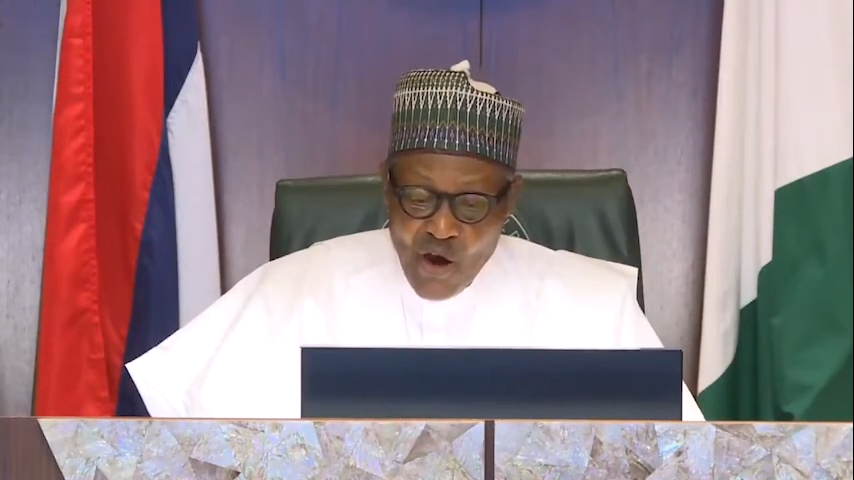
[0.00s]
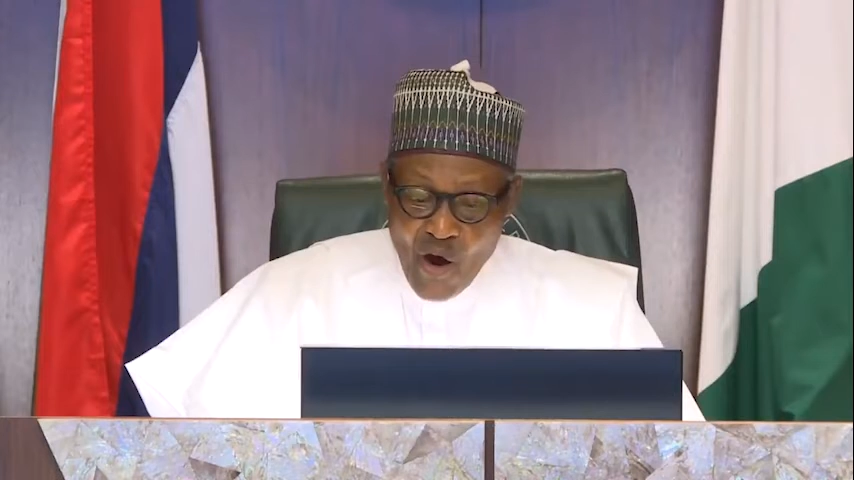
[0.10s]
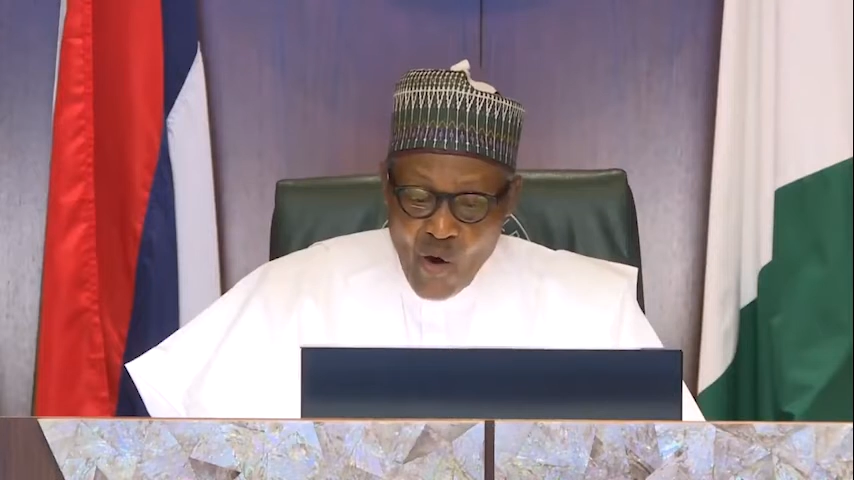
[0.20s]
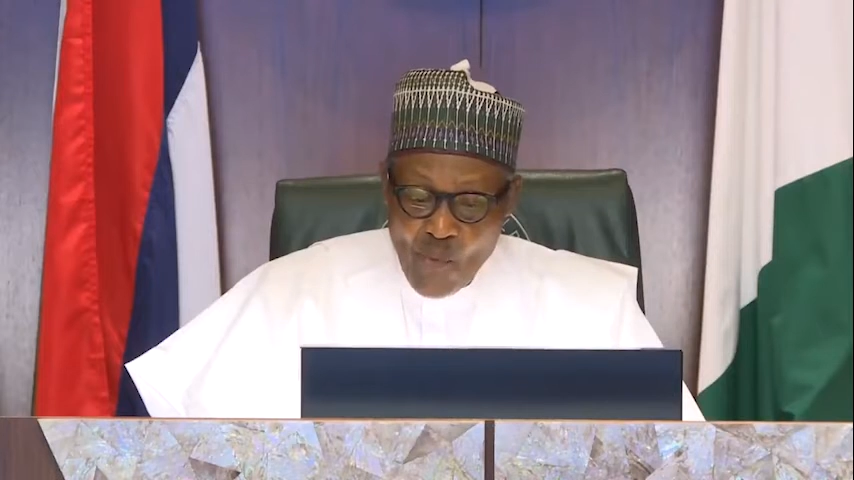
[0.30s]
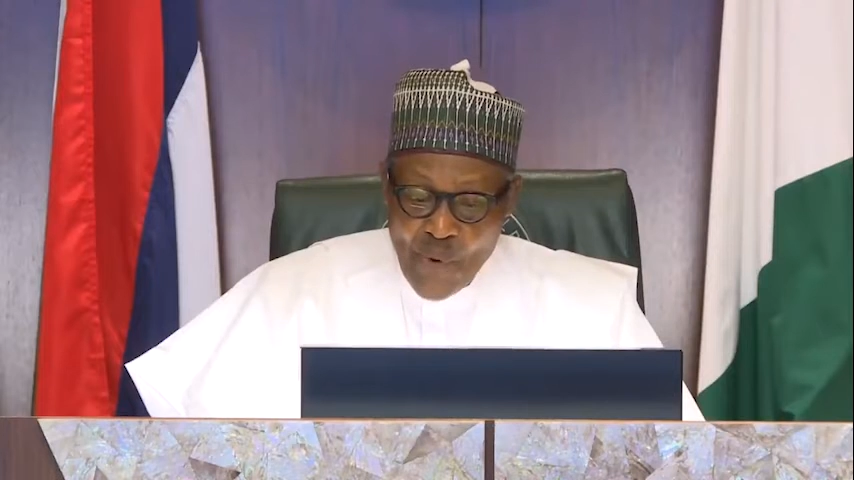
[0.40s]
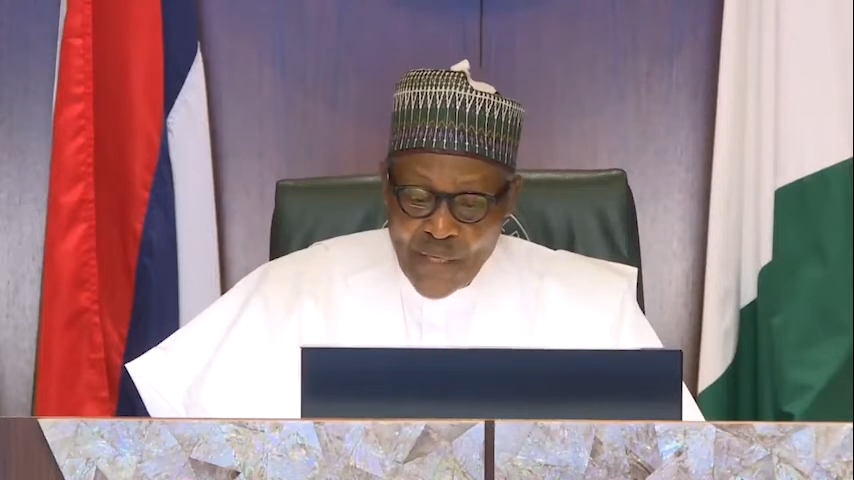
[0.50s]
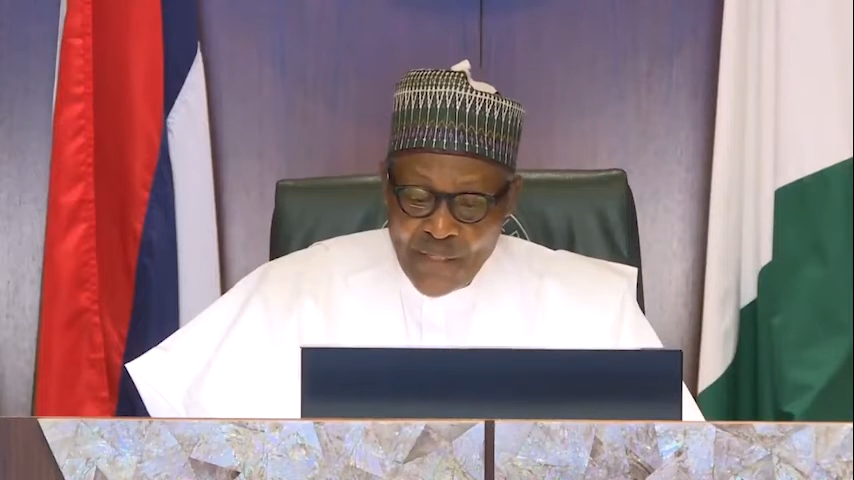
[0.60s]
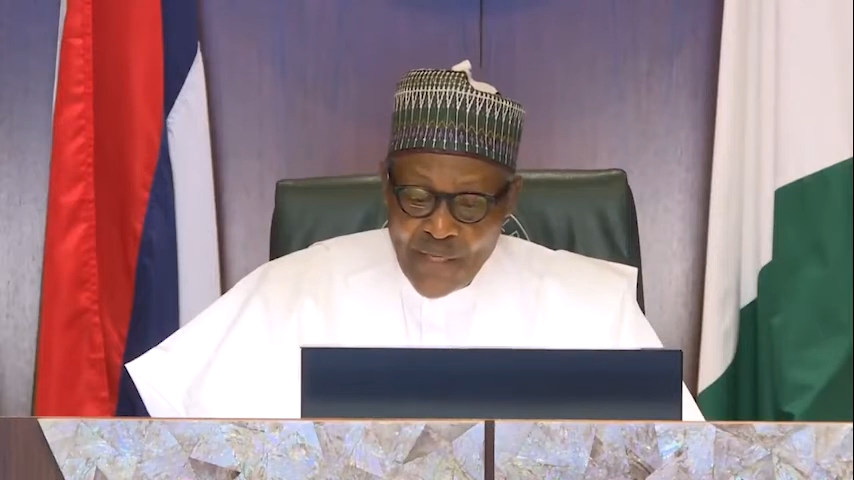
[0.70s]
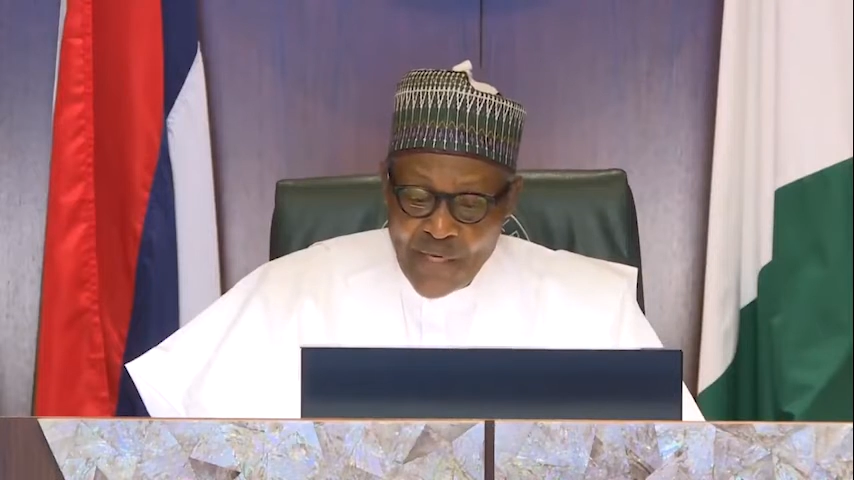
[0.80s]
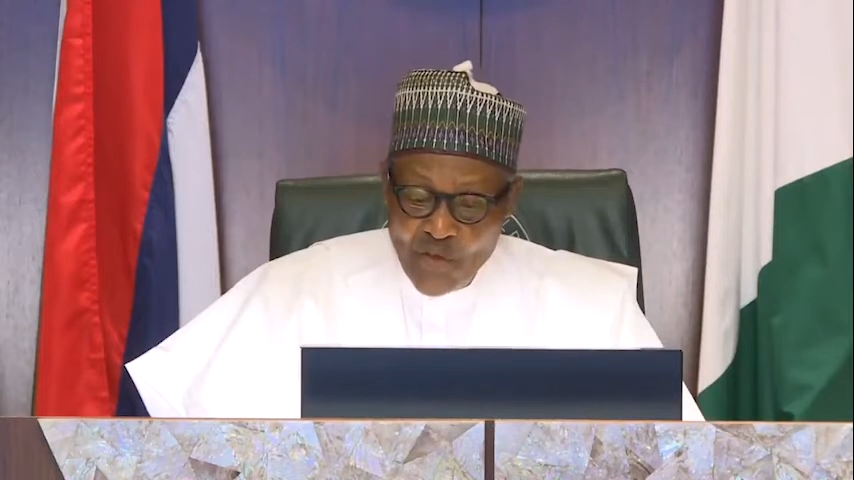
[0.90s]
of
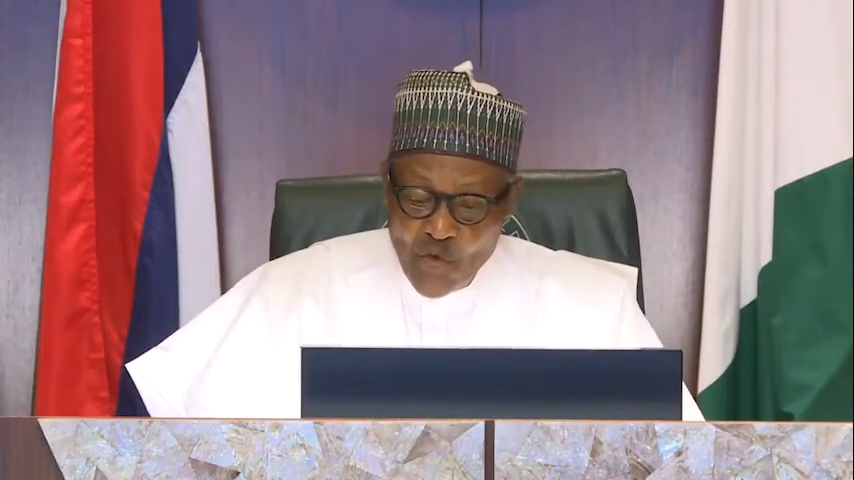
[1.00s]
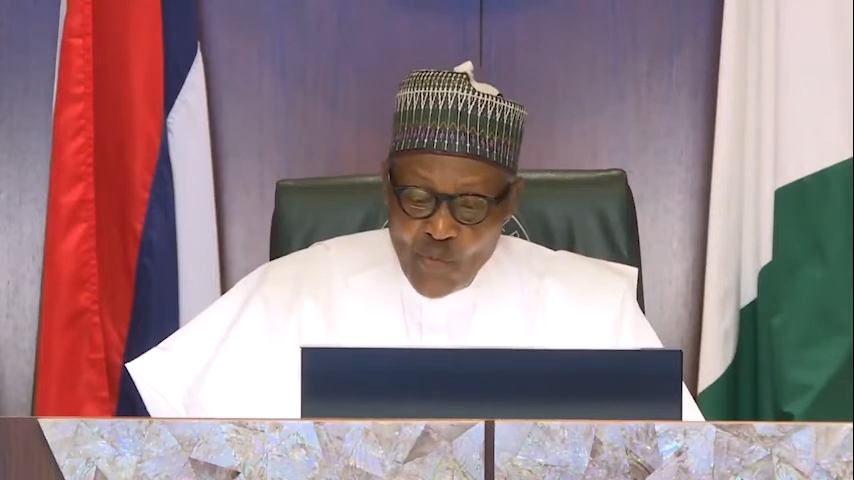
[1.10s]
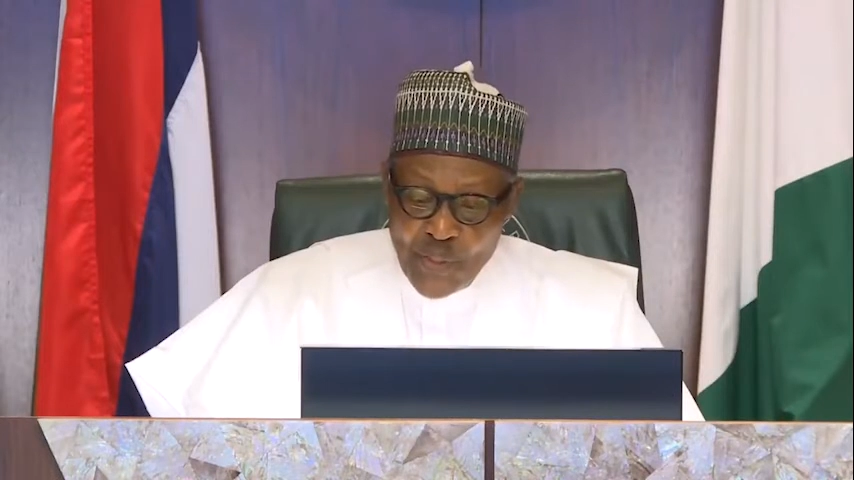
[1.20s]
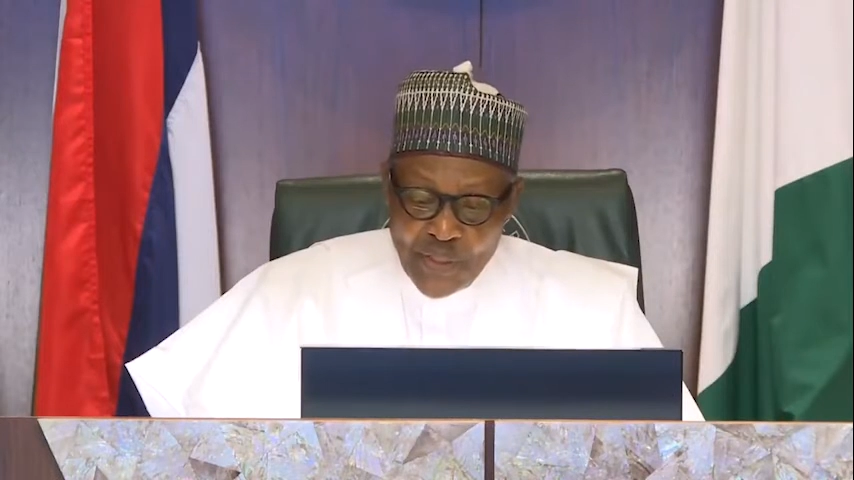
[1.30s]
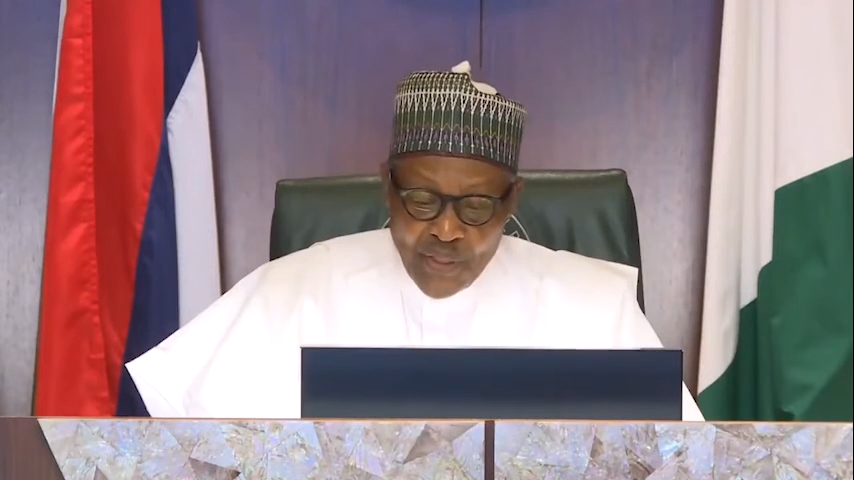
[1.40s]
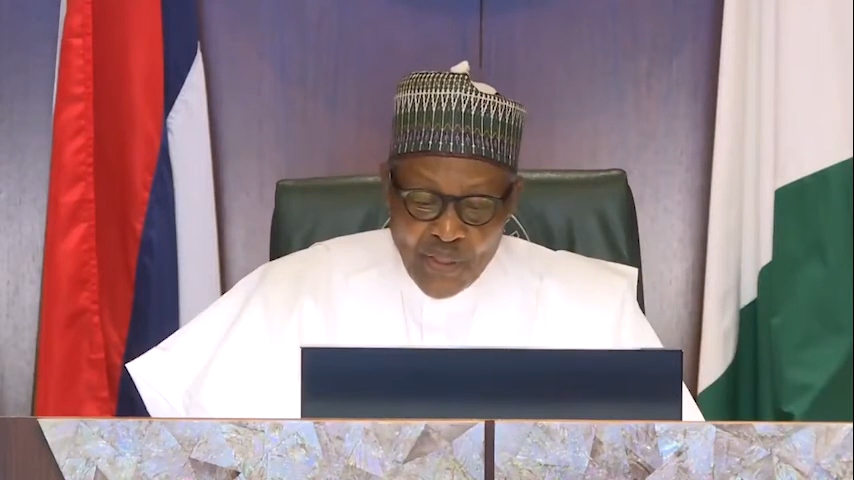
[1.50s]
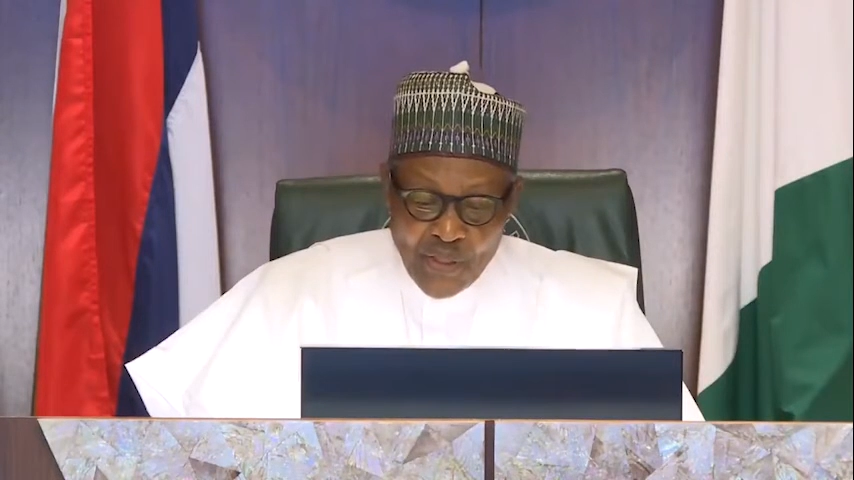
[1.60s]
men and women